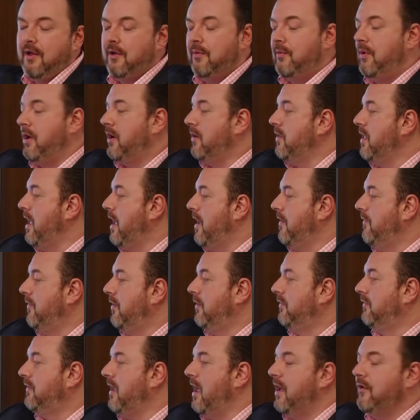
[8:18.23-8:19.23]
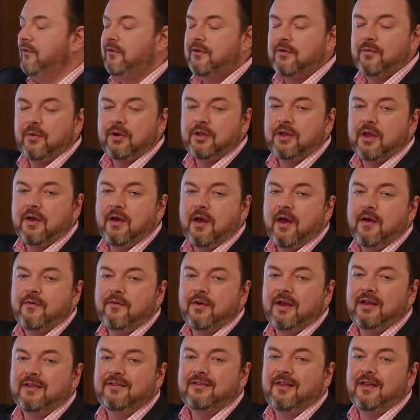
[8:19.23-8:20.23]
We're going to have a downturn, we're going to have
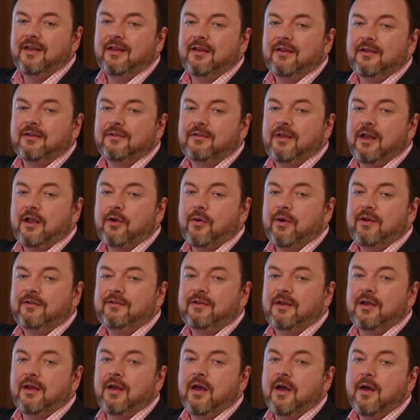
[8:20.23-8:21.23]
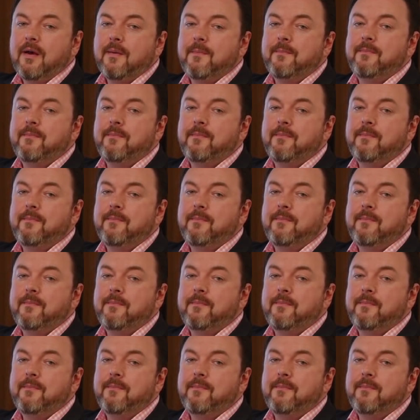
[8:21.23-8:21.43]
a decreasing